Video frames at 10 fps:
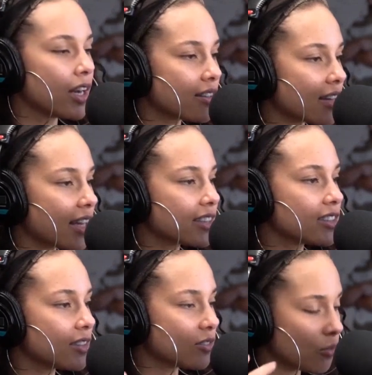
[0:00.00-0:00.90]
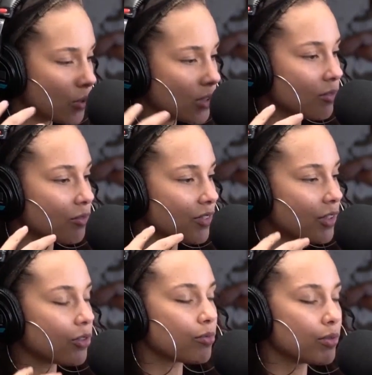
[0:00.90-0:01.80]
it's like what
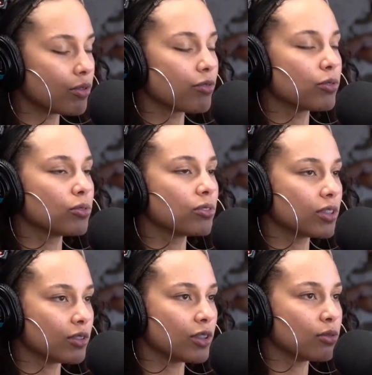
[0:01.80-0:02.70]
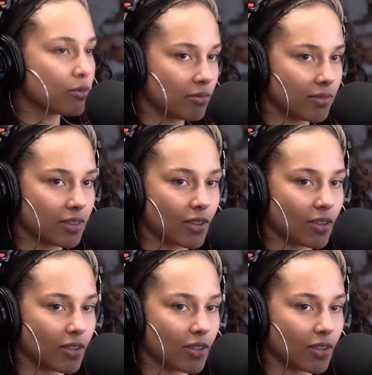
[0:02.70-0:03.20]
feels beautiful to you mm.